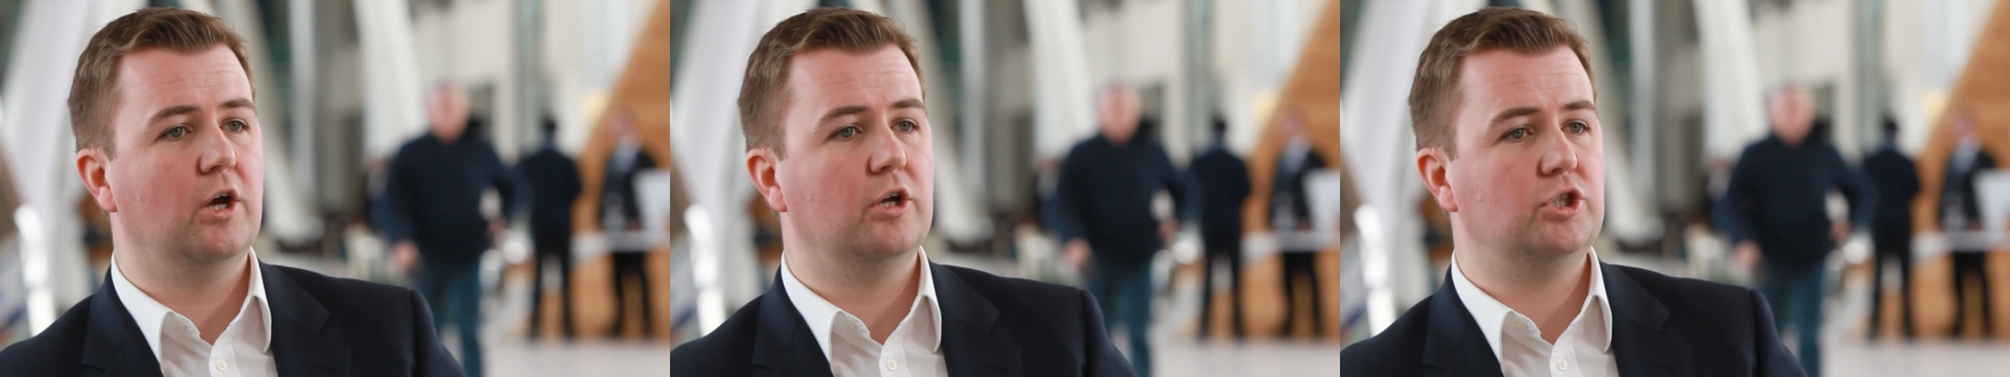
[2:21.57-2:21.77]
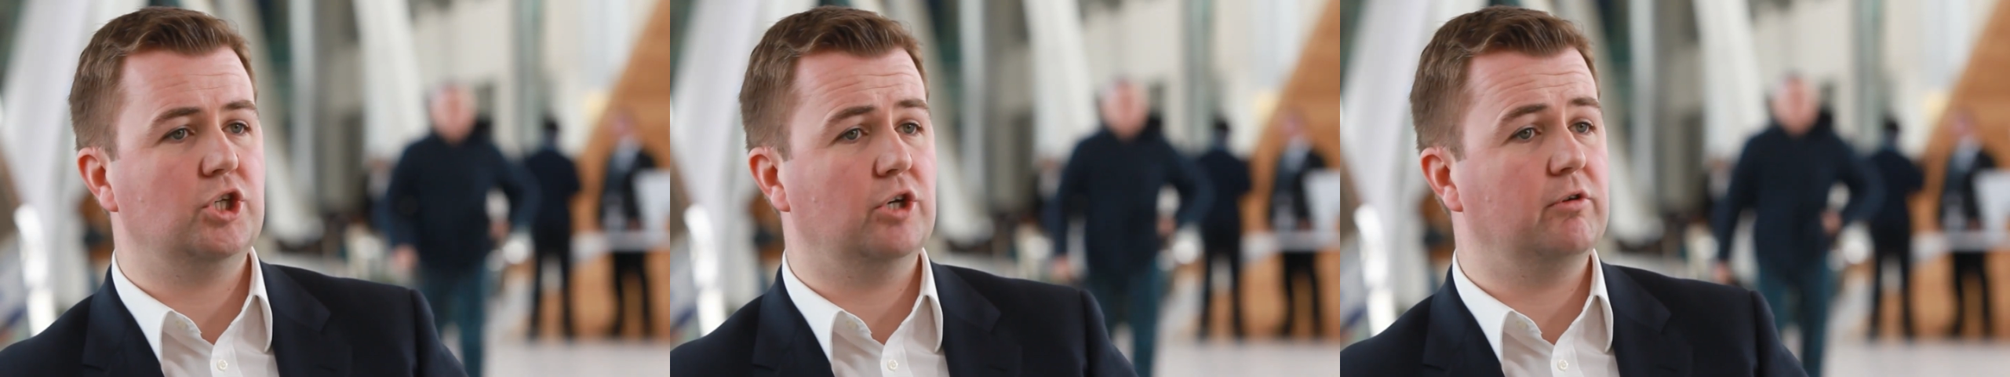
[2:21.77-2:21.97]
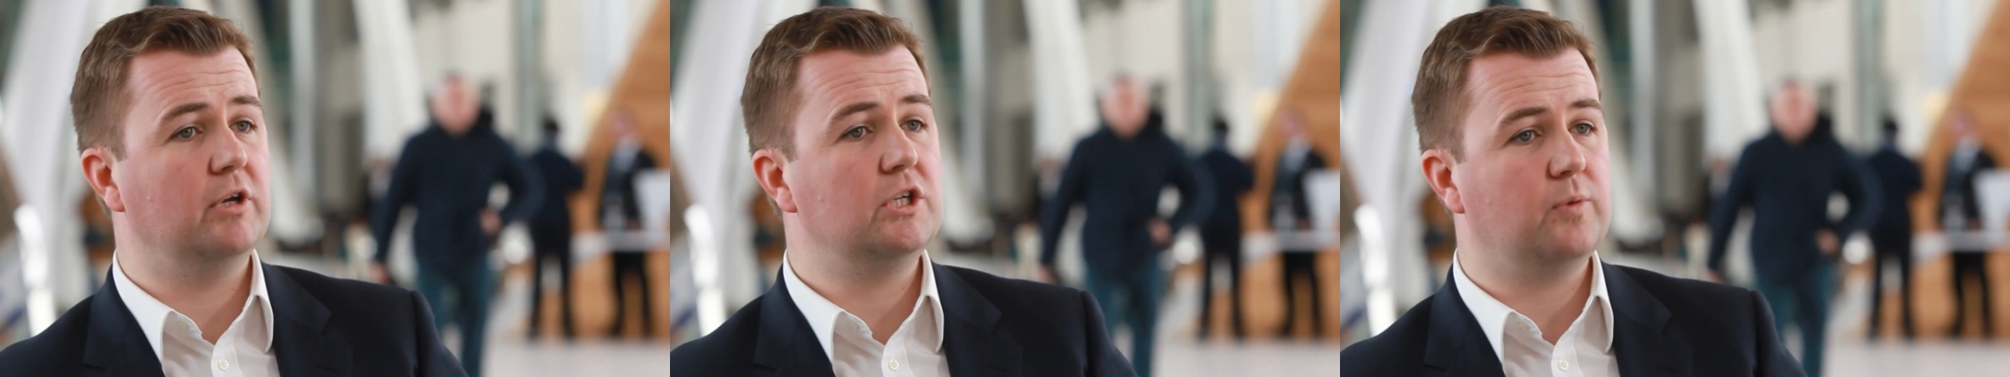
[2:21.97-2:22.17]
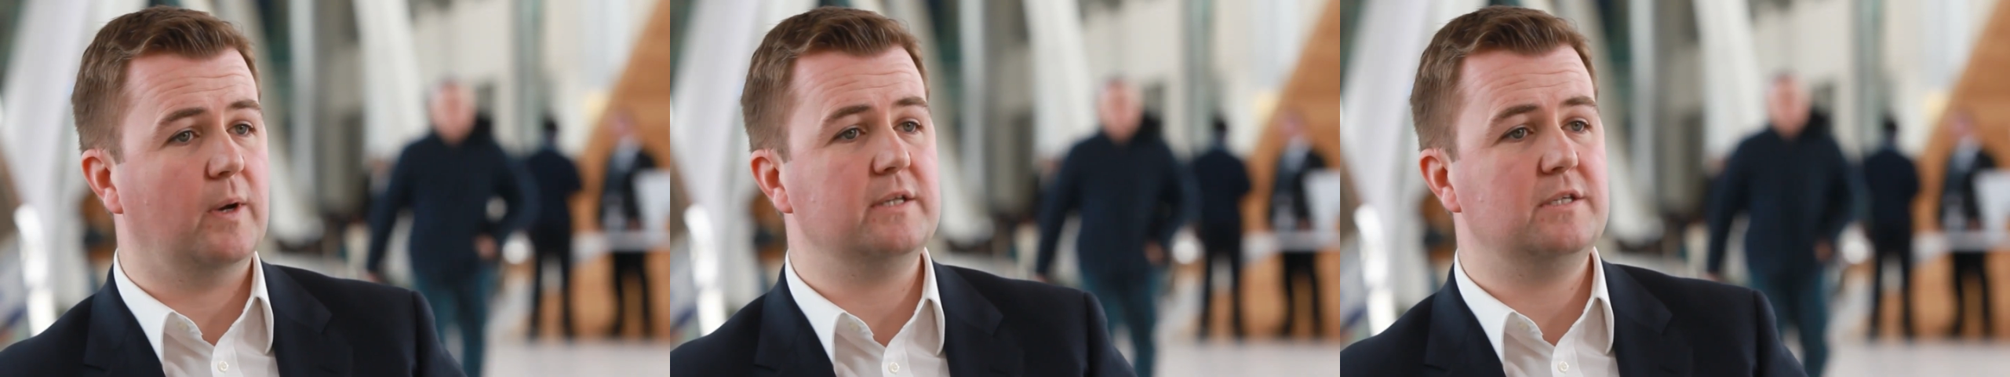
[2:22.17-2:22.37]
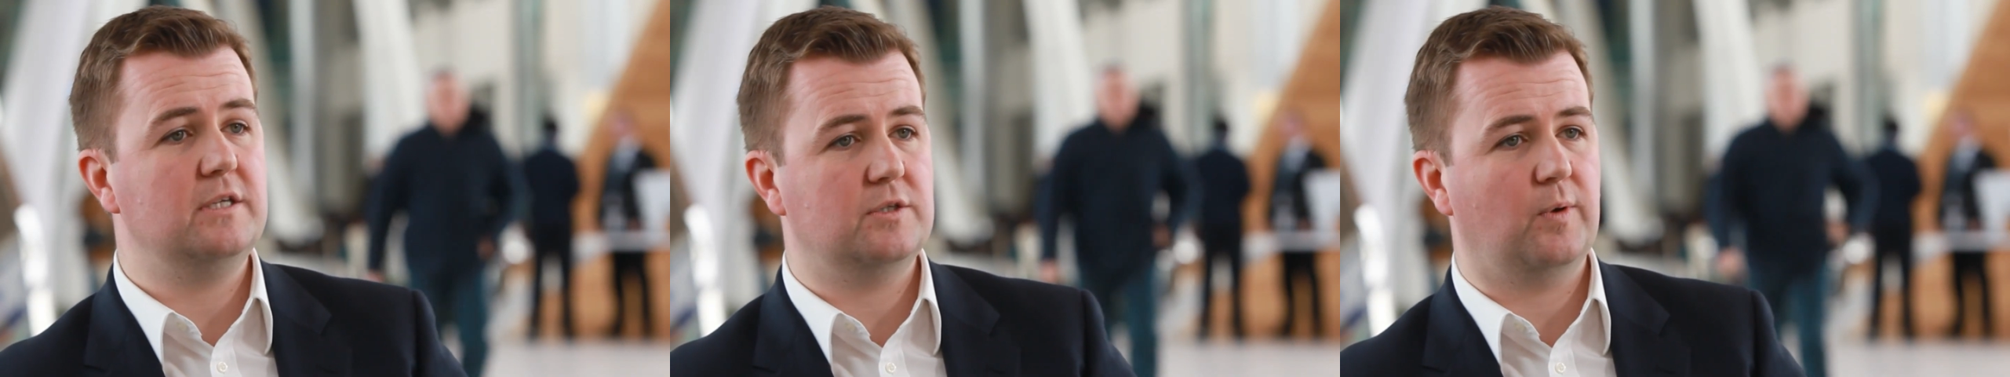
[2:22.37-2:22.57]
during
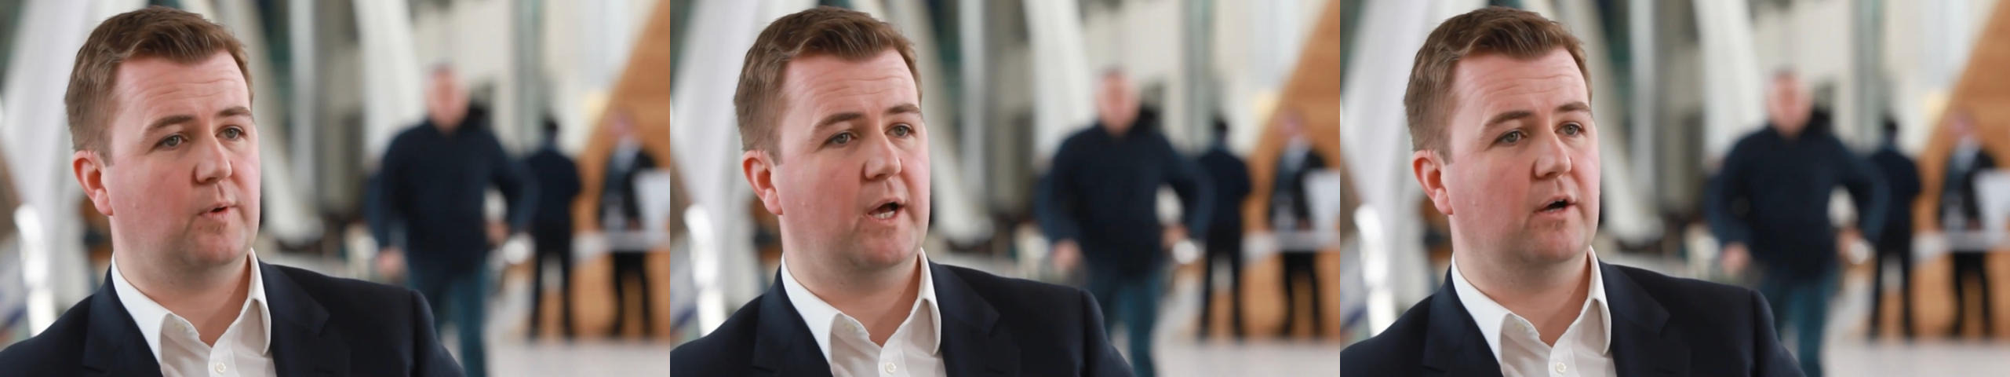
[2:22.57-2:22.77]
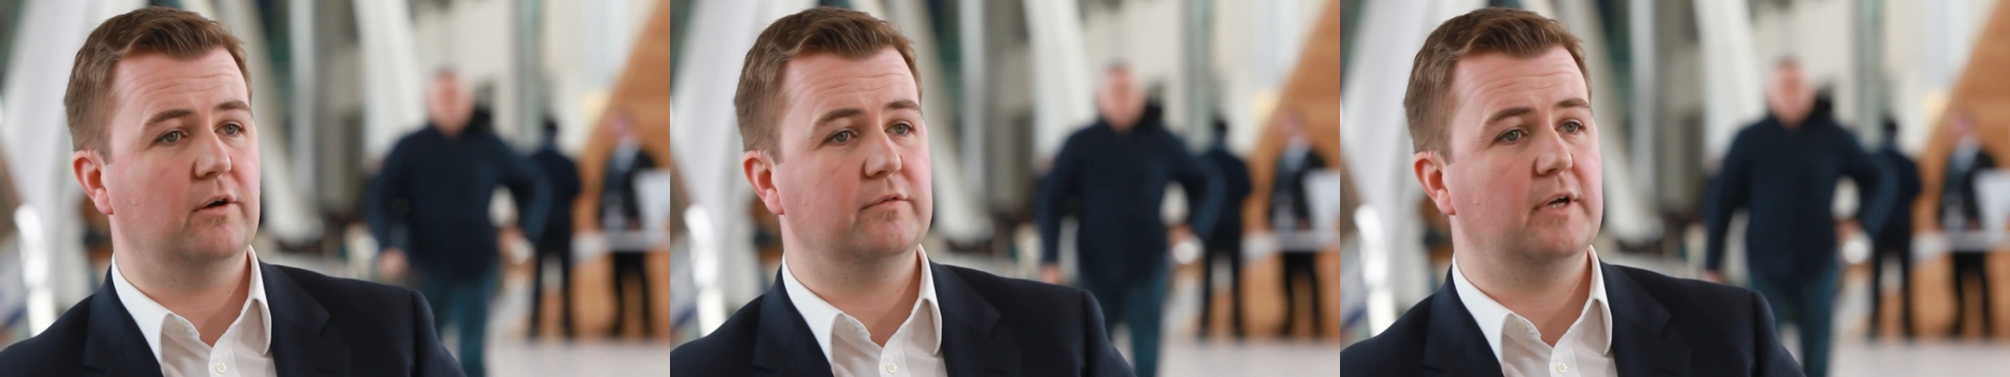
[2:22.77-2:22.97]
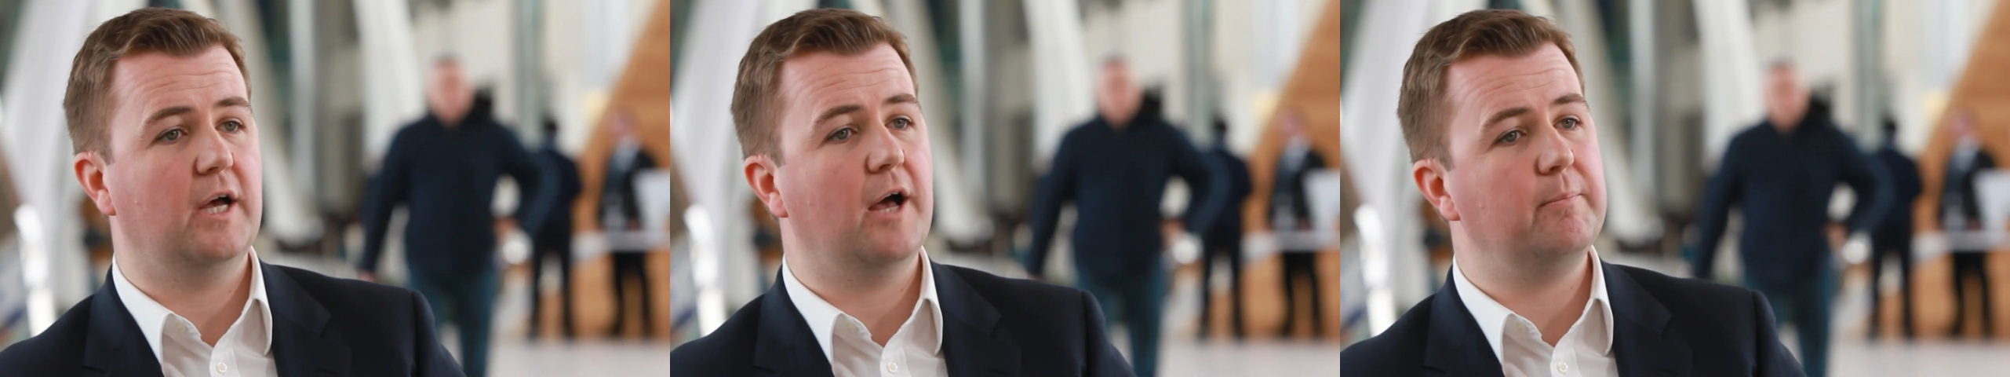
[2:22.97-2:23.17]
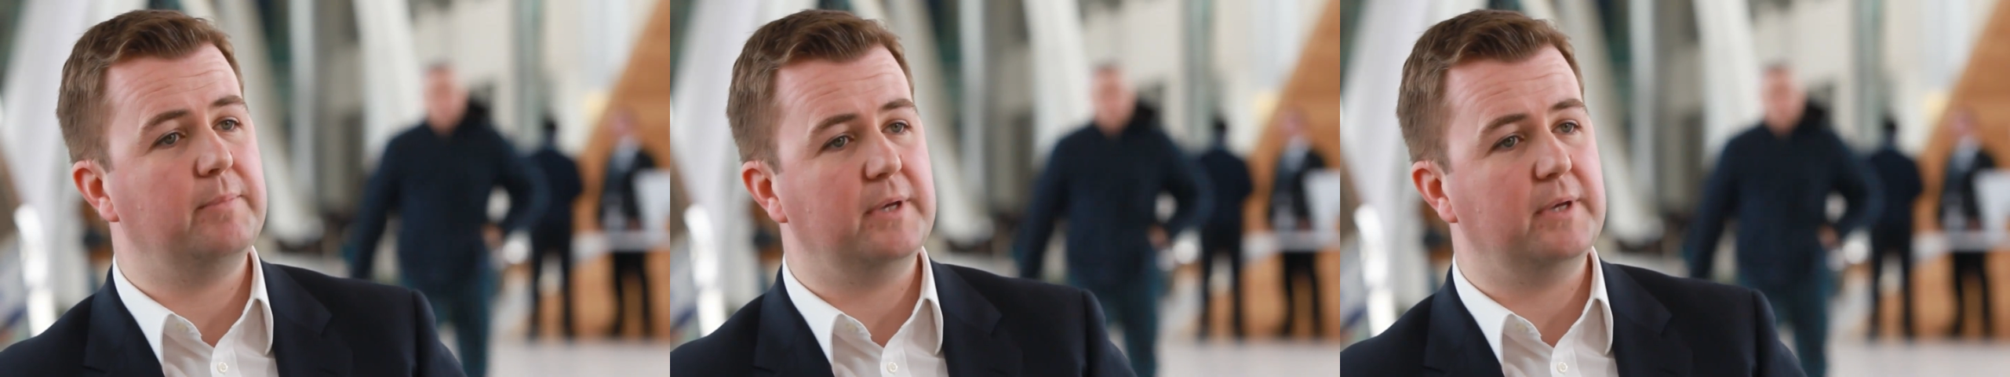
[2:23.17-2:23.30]
2012 and